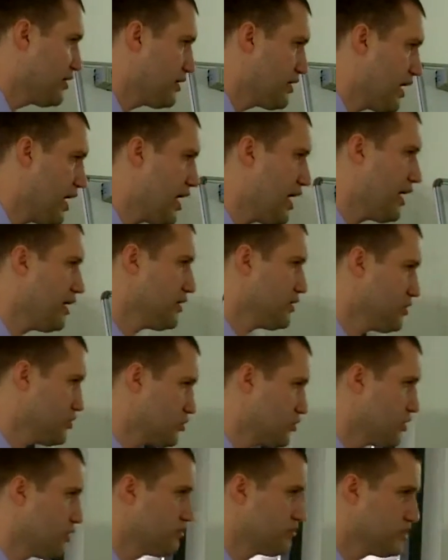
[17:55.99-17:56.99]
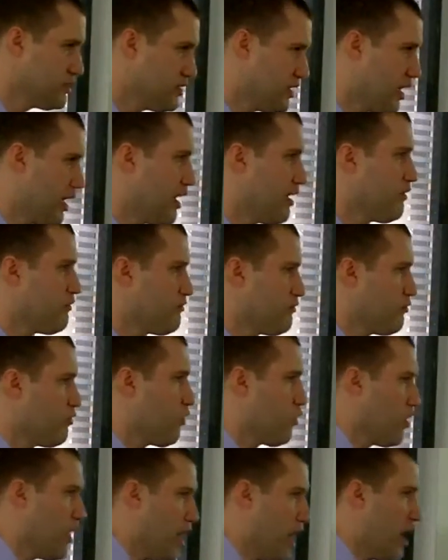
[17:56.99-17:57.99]
that I deserve to die
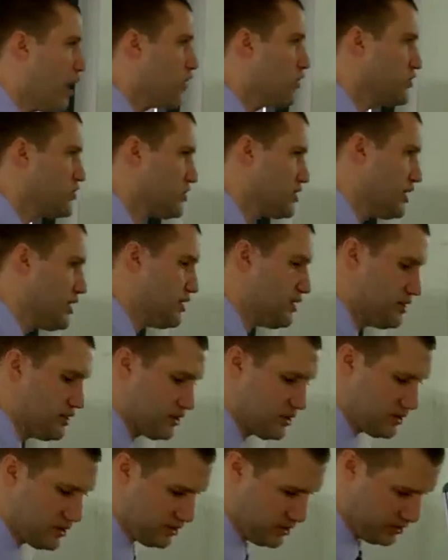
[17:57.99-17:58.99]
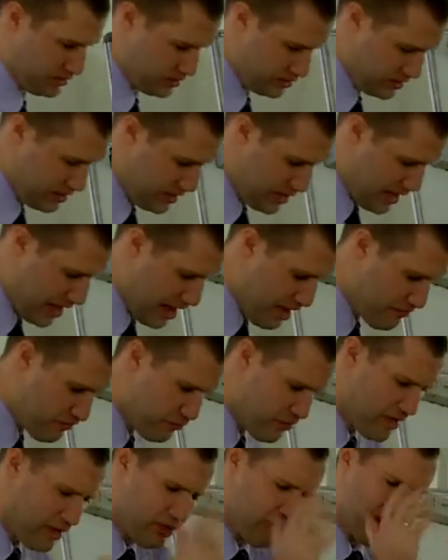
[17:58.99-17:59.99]
for our sins.
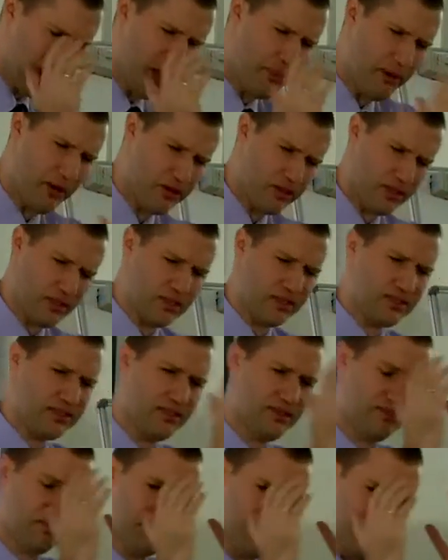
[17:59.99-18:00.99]
Think about this.